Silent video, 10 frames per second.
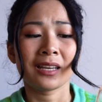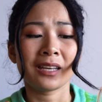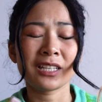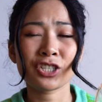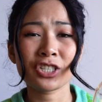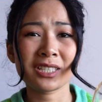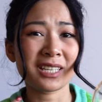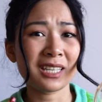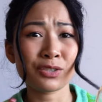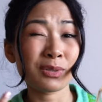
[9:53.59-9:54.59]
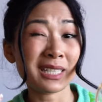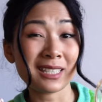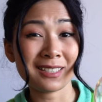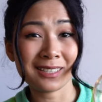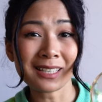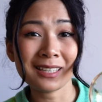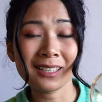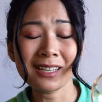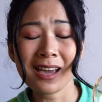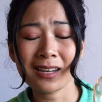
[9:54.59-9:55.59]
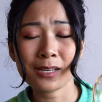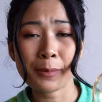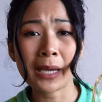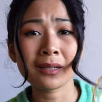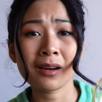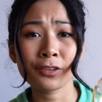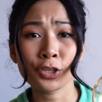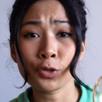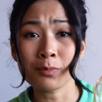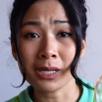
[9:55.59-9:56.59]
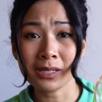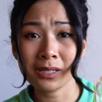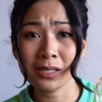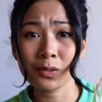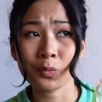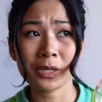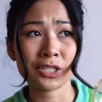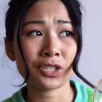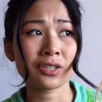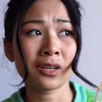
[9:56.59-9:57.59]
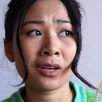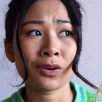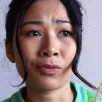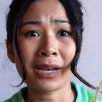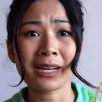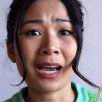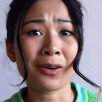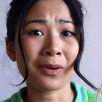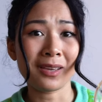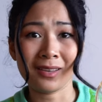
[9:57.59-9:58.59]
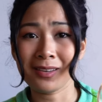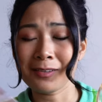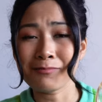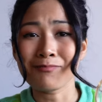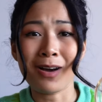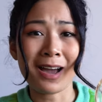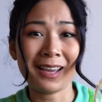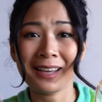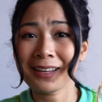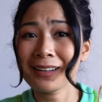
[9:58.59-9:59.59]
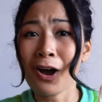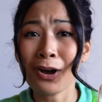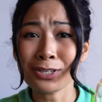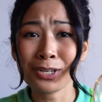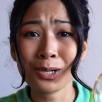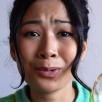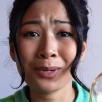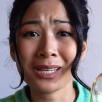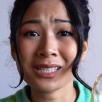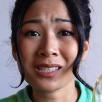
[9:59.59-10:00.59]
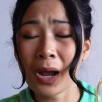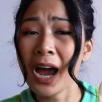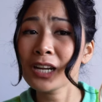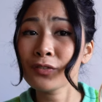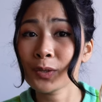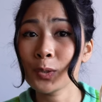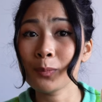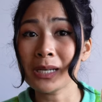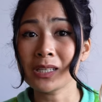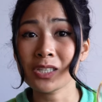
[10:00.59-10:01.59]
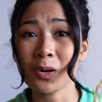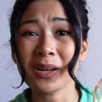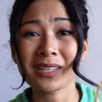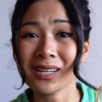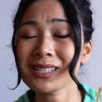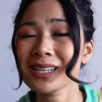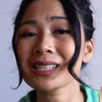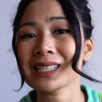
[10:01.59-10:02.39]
it's just, it gets really sticky and depending on the humidity, which right now in my condo, it's kind of humid, so it does get